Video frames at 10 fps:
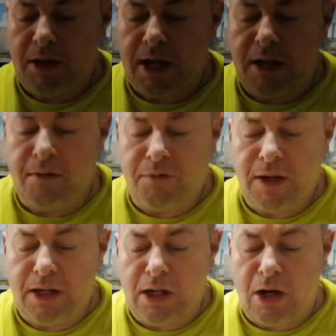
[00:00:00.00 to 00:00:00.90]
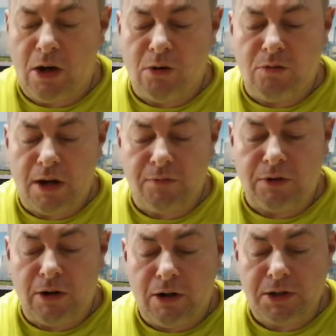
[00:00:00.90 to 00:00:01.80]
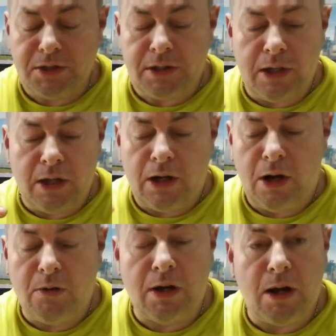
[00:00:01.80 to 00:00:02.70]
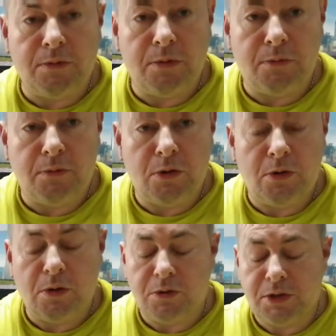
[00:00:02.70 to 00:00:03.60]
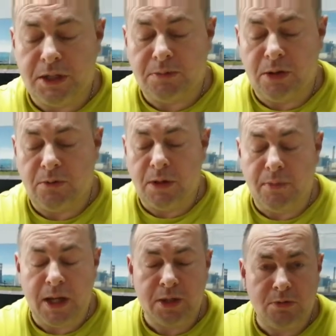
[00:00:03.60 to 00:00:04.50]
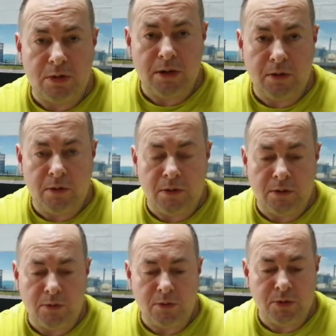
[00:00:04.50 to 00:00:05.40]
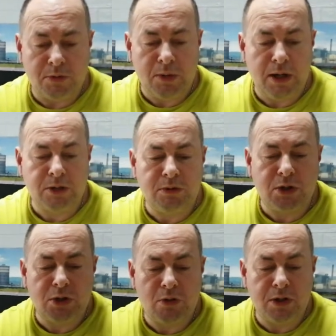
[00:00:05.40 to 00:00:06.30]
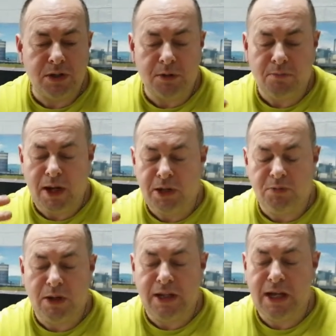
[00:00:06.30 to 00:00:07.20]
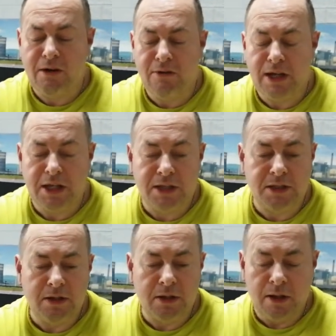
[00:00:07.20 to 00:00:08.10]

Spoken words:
that any thicker or rough grass, I'll go up to 4 or 6mm. It depends what your choice, and depends where the area is.